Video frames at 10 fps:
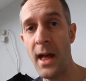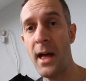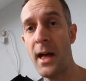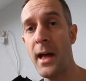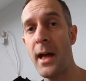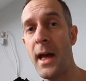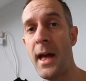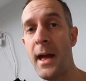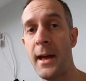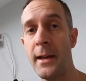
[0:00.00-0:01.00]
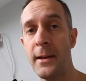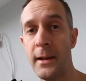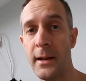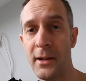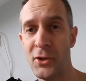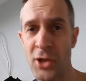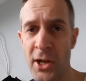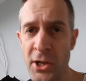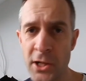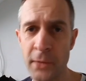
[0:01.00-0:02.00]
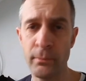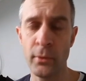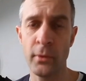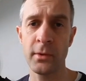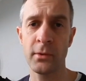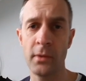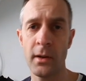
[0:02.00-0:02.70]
And changing point